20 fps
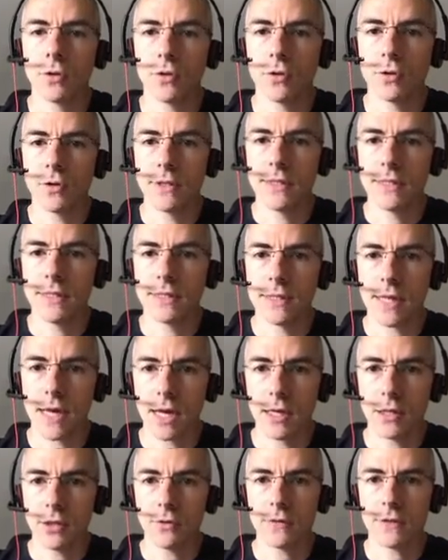the
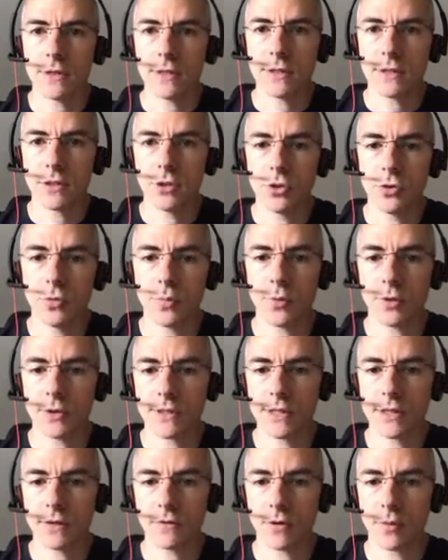design of this new
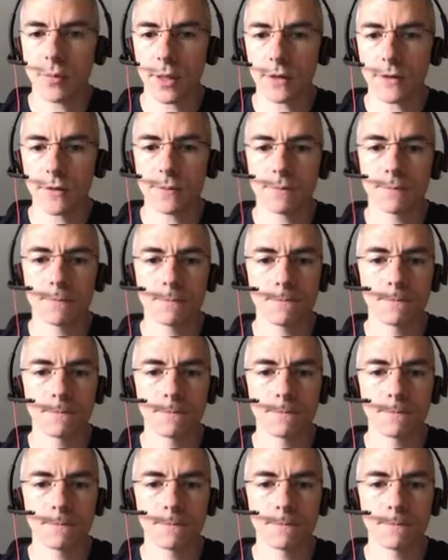posting format.